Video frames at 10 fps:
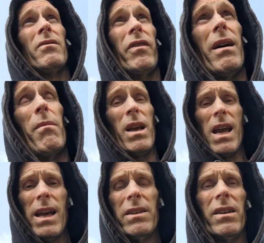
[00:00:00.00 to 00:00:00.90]

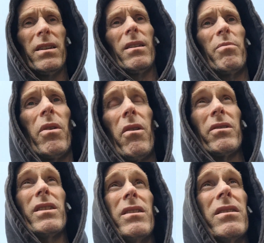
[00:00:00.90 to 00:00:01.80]
family is and the
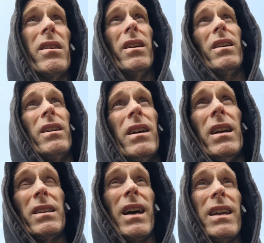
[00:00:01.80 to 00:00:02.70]
priorities that
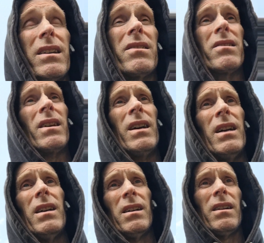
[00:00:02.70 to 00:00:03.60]
it takes
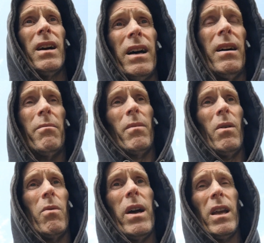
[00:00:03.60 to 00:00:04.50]

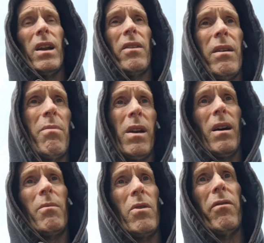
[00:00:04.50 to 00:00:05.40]
away, you know, they
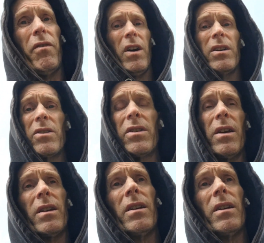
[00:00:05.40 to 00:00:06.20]
become your first